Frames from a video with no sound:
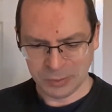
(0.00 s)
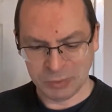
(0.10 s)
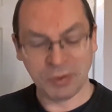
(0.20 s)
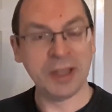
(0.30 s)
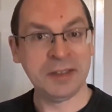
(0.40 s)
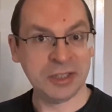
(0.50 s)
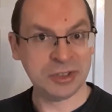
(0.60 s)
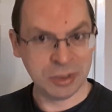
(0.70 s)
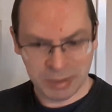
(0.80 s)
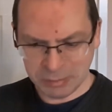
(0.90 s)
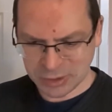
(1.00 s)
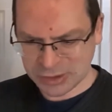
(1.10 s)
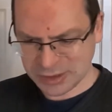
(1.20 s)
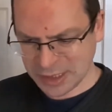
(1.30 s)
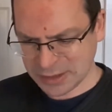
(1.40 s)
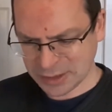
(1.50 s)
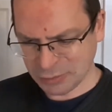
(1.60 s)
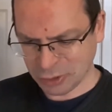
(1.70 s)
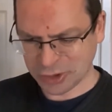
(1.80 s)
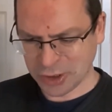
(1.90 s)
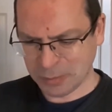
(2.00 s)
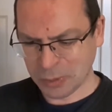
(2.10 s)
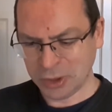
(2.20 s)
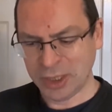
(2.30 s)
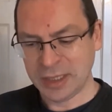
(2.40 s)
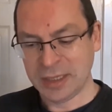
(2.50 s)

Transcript: We find this commitment stated, for example,